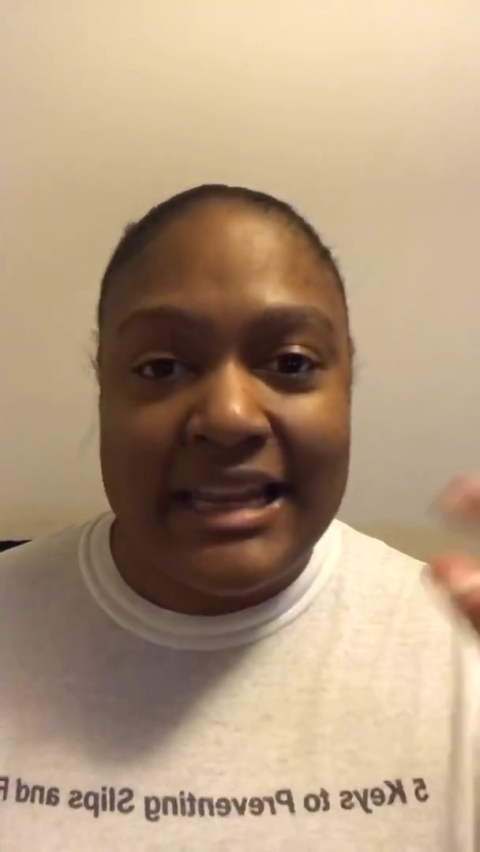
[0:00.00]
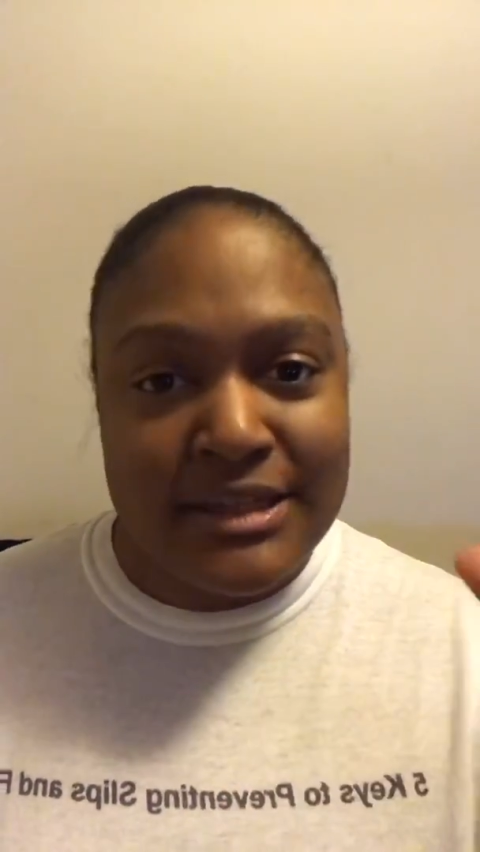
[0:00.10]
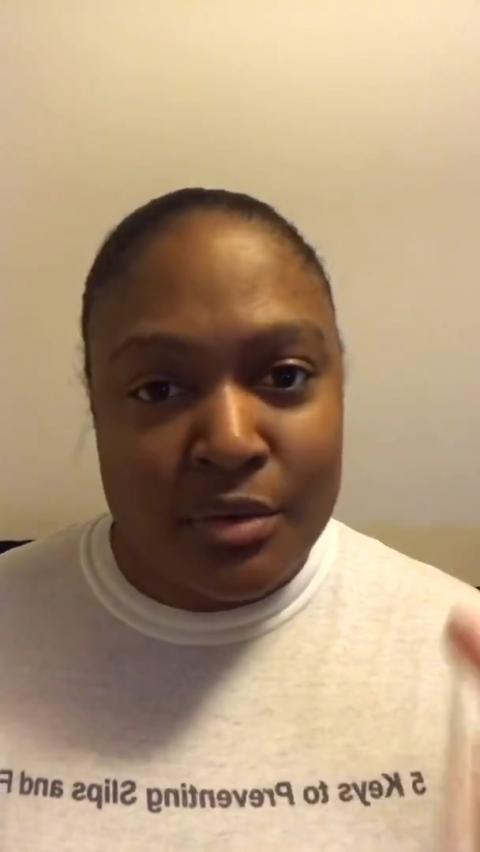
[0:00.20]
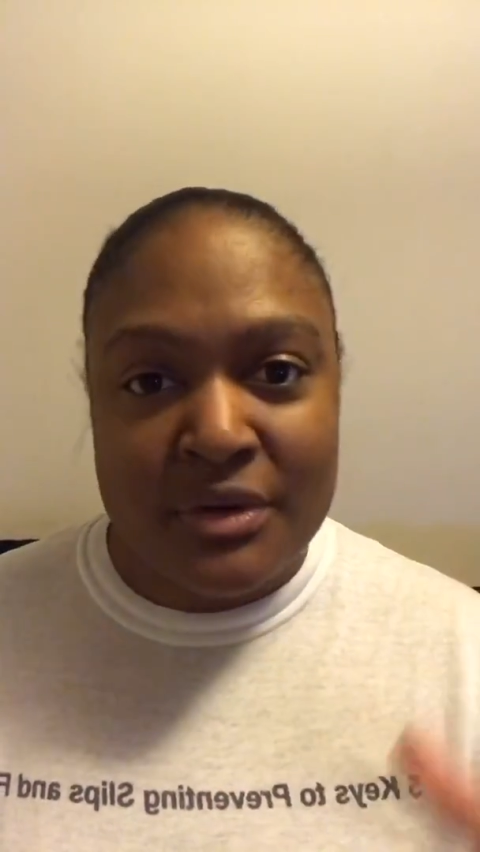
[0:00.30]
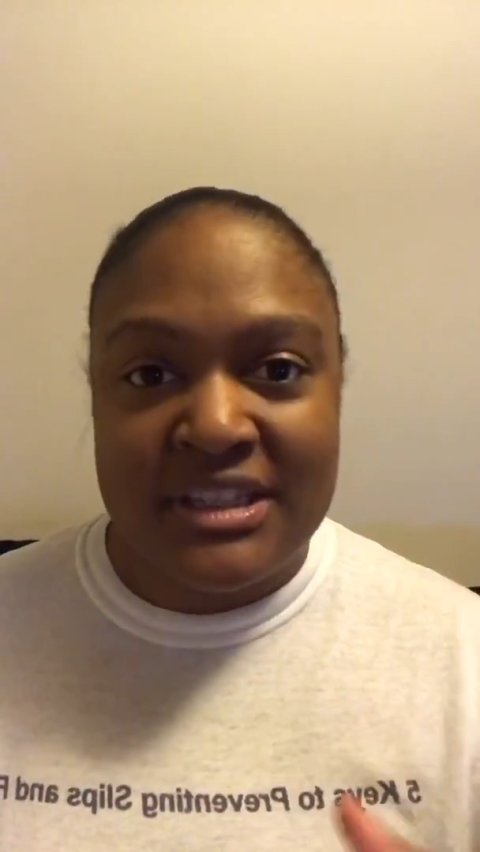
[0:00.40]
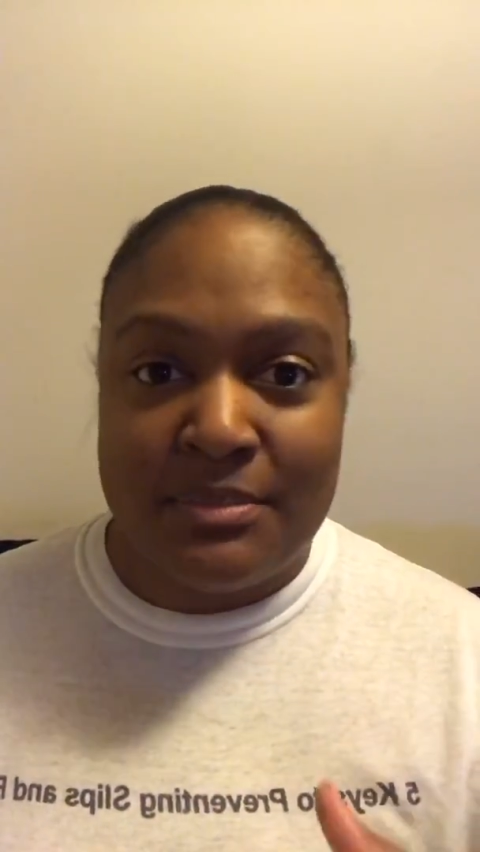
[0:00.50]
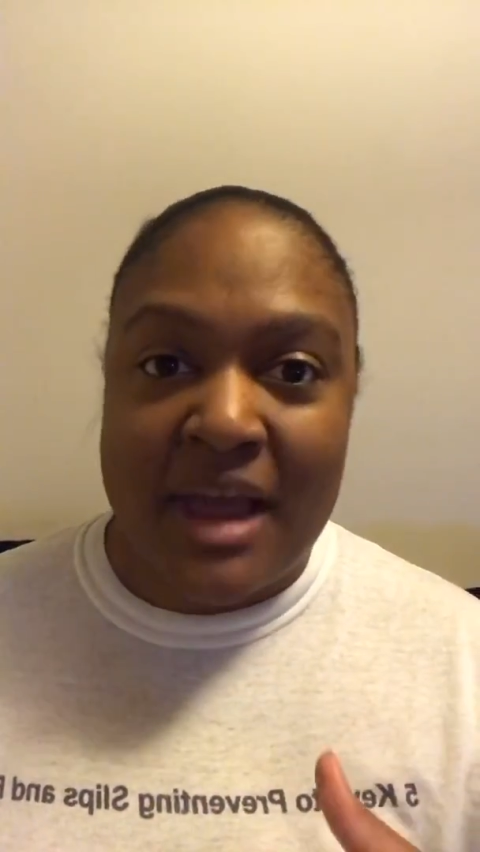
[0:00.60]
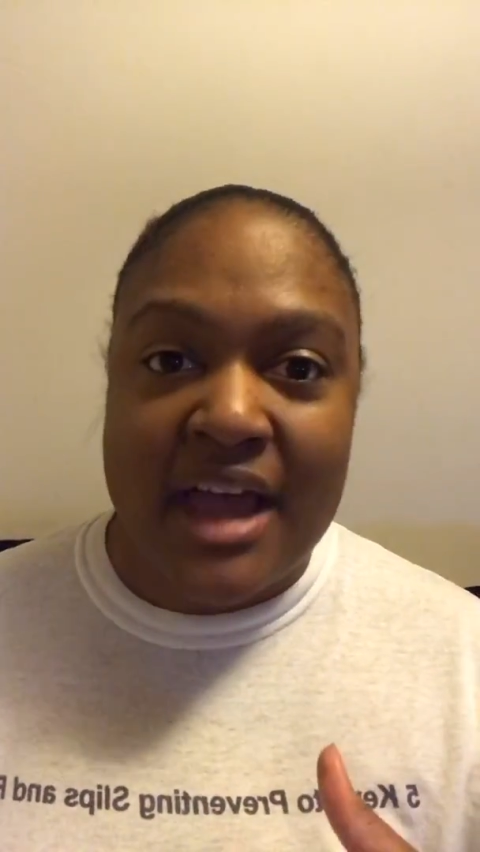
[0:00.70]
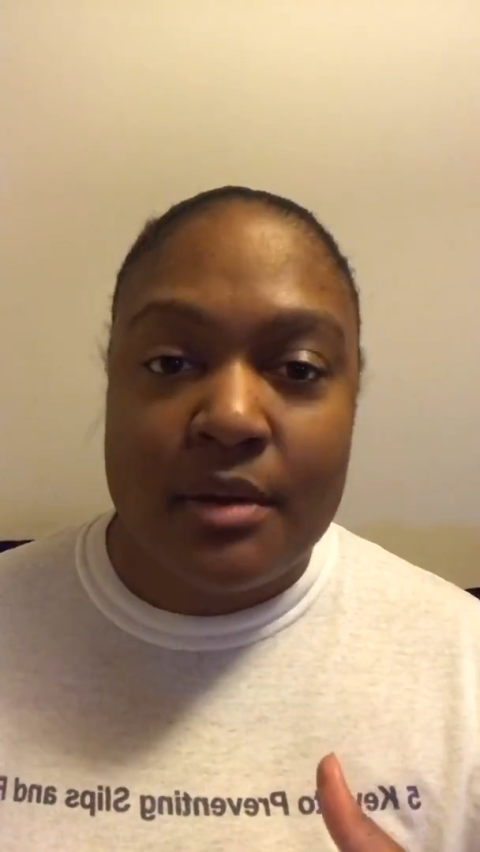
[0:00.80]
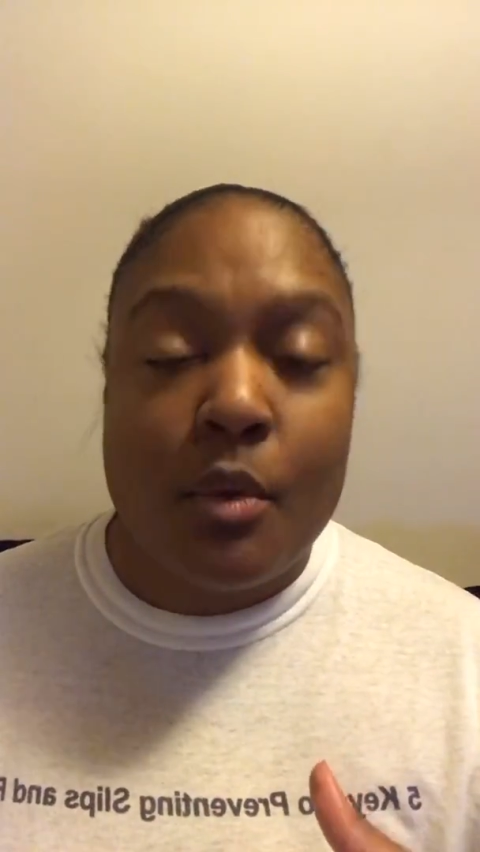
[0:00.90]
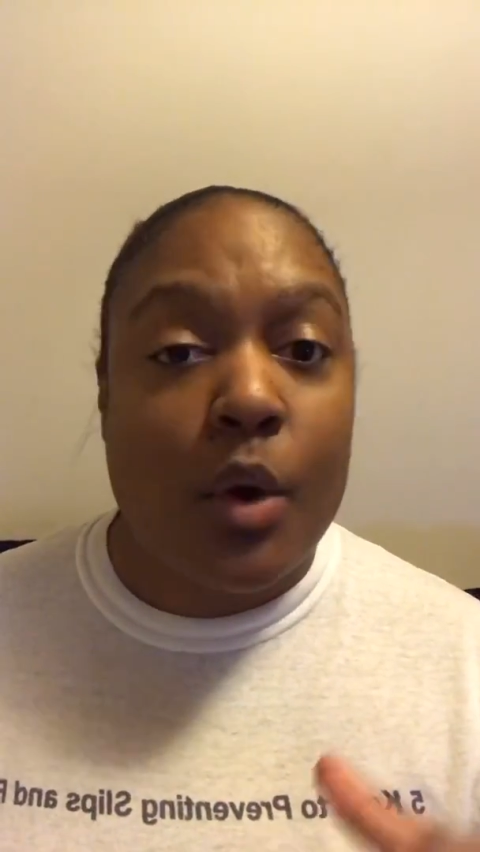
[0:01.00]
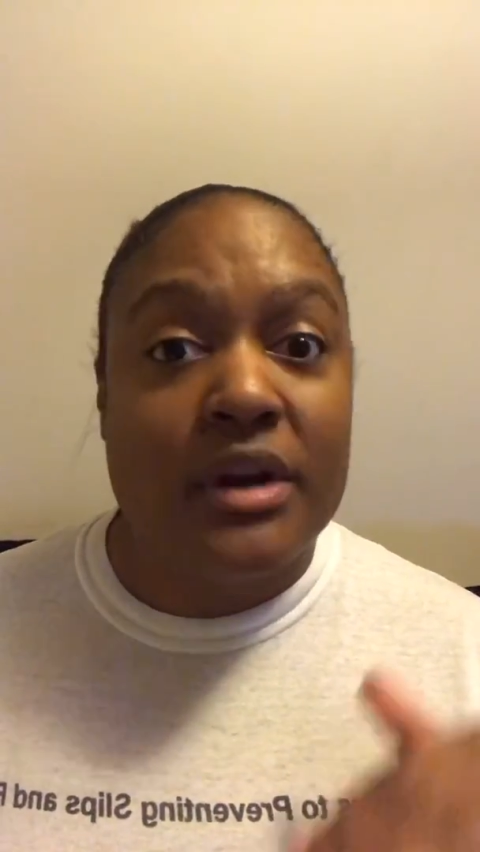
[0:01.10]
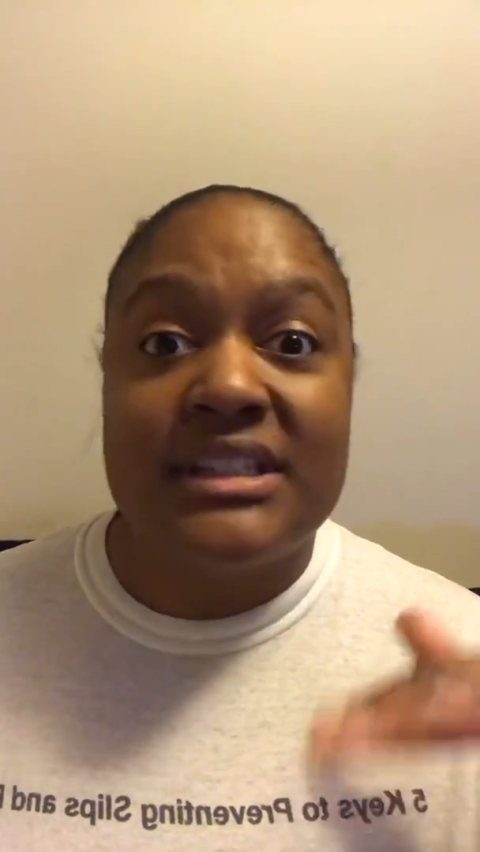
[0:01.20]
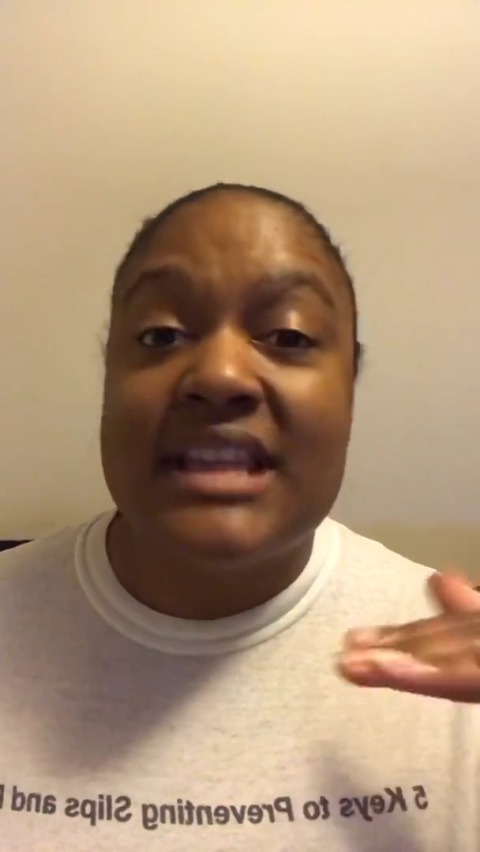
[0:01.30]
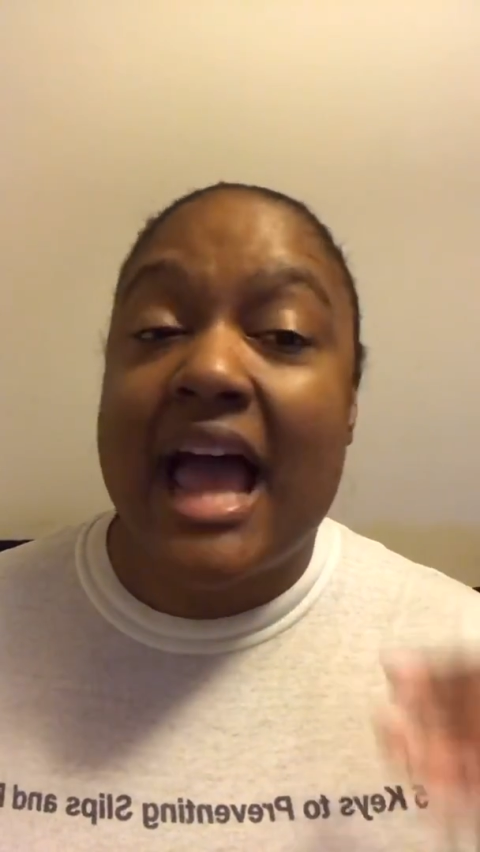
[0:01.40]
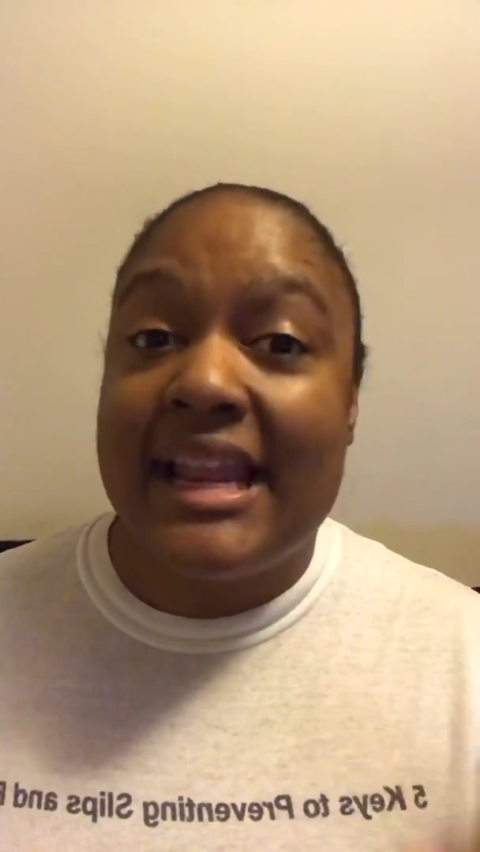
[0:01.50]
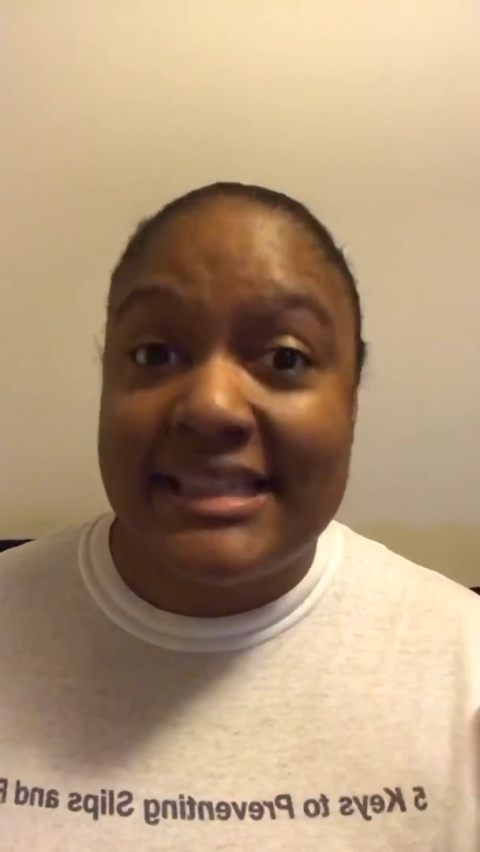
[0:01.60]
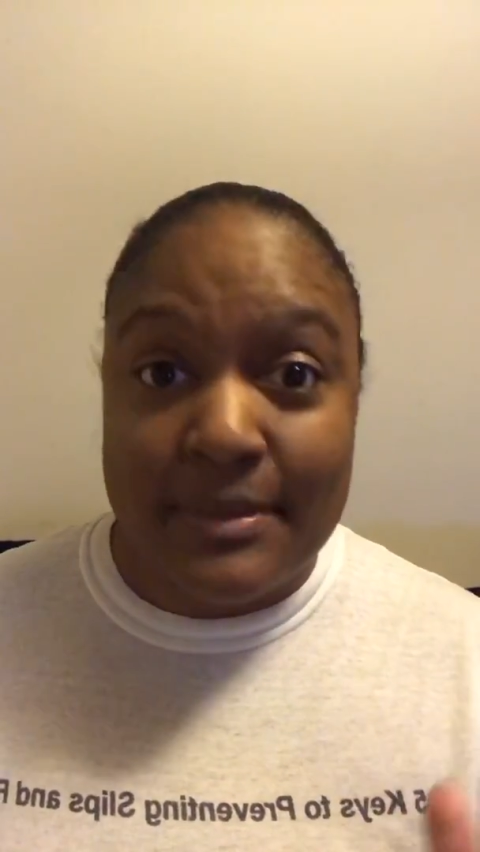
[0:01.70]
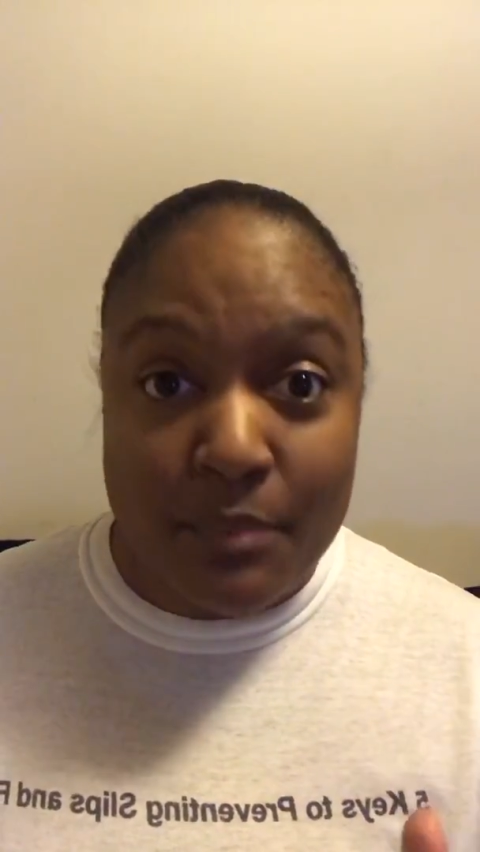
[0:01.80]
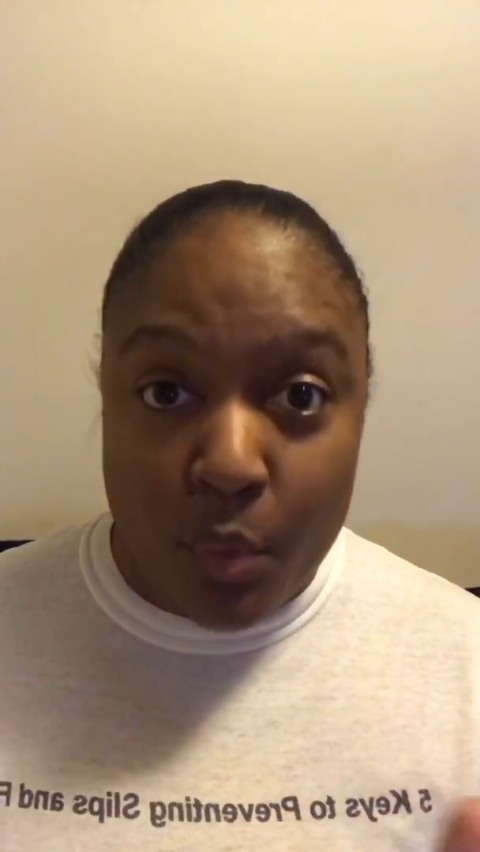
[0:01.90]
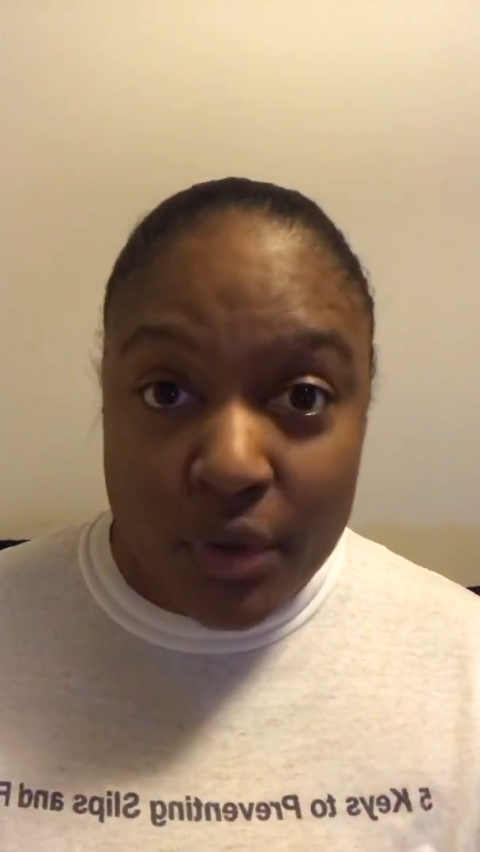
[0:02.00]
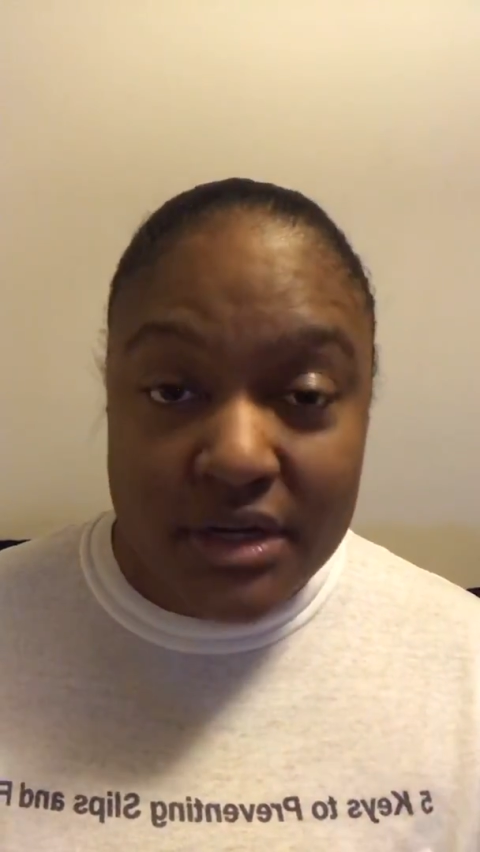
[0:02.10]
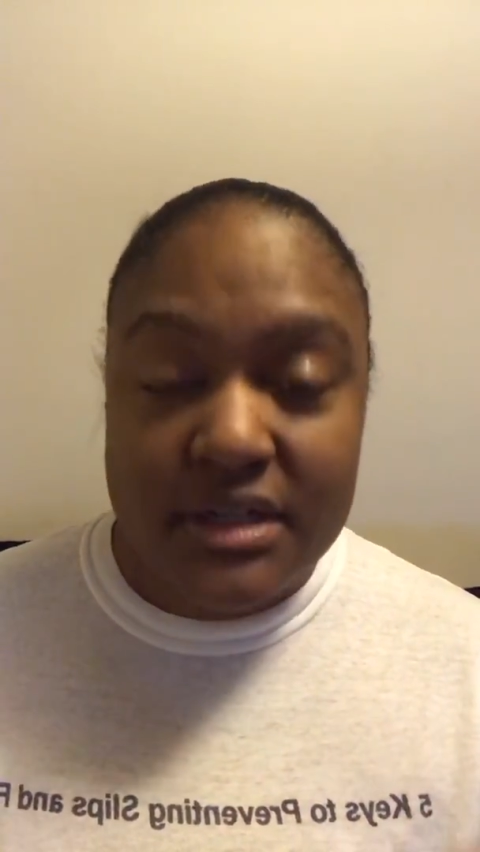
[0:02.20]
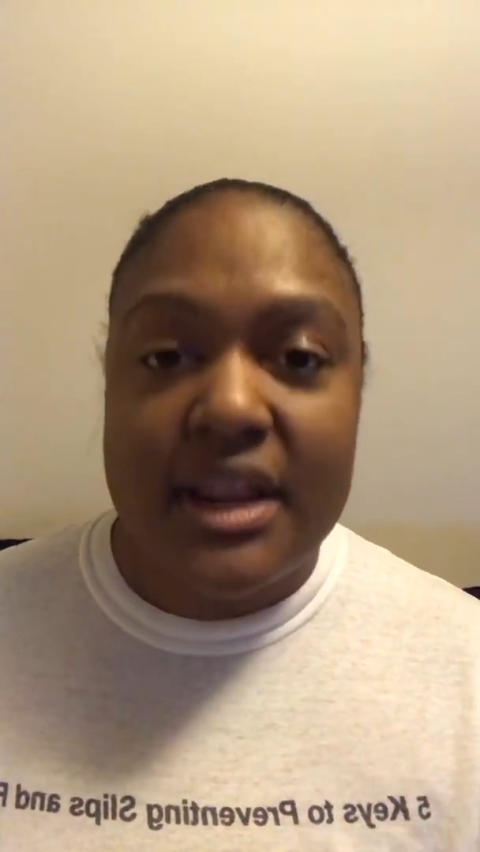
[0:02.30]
towards the bottom, or it's not as important,